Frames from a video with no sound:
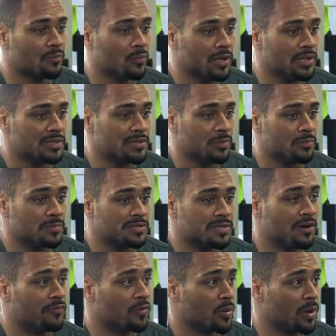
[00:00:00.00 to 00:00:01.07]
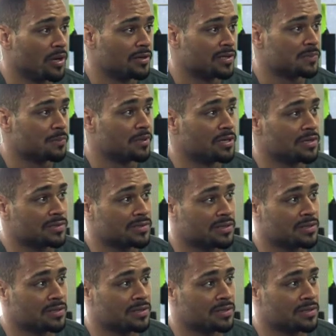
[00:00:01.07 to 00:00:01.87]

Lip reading: reading some self-awareness books